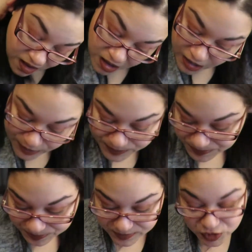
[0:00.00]

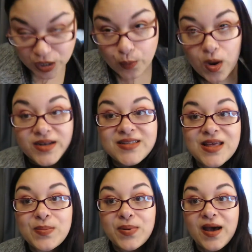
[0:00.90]
Um, so I wanted
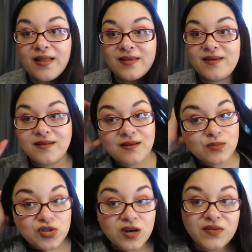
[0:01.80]
that palette.
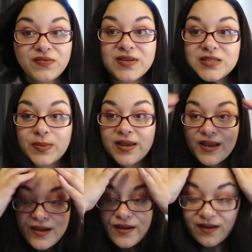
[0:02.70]
I'm trying to fix my
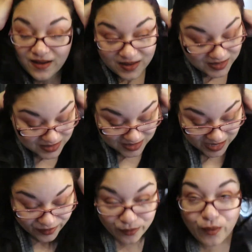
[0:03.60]
hair, and
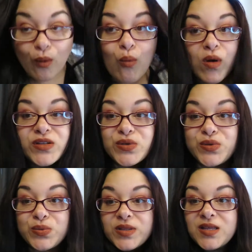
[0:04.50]
I don't know what to
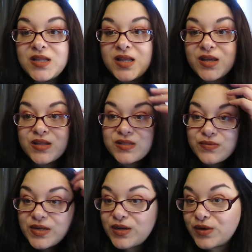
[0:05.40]
do with it. Like it's
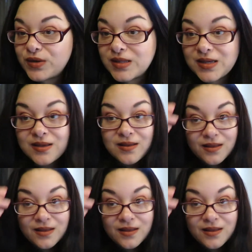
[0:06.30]
already curling.